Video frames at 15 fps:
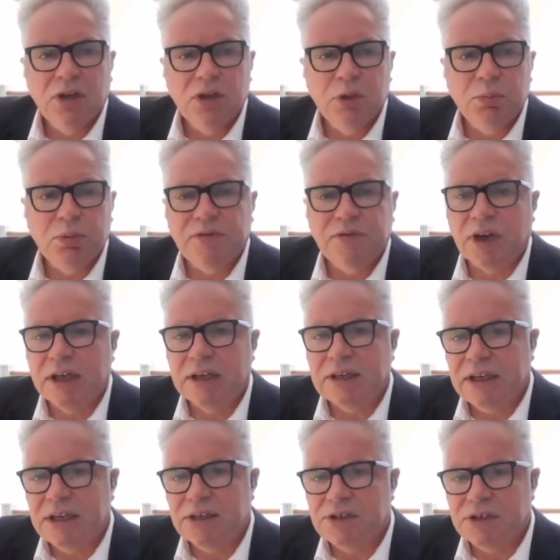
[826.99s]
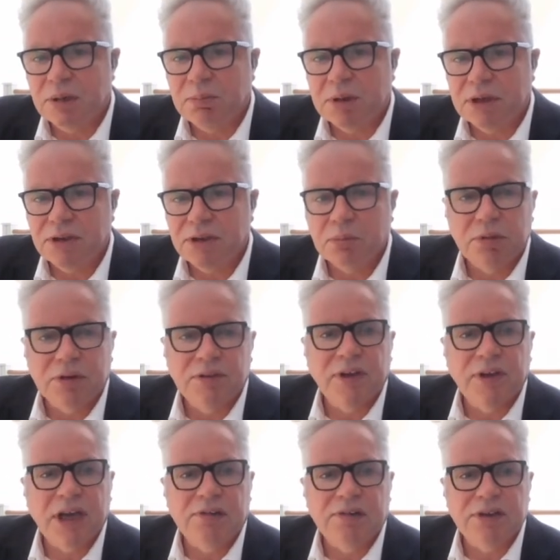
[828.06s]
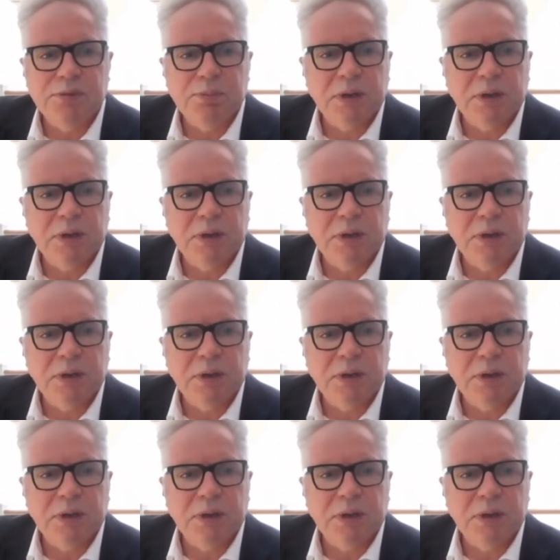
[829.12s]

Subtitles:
who provide leadership in a number of areas.